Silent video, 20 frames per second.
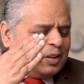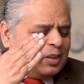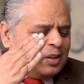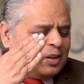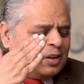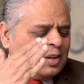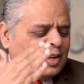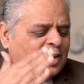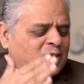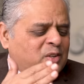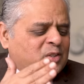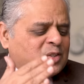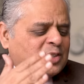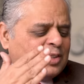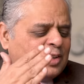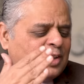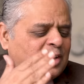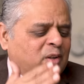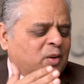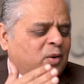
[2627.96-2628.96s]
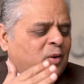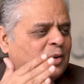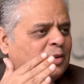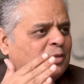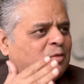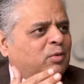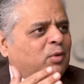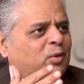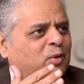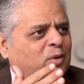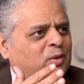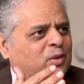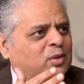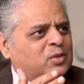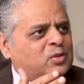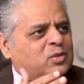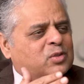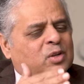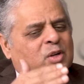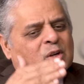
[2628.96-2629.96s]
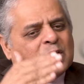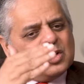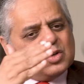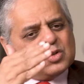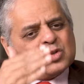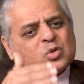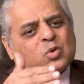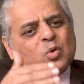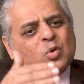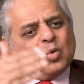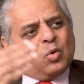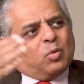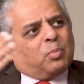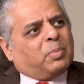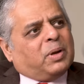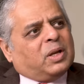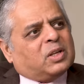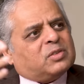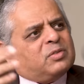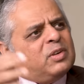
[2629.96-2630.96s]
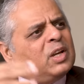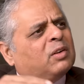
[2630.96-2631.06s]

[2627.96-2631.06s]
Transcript: The nation cannot afford this slow pace.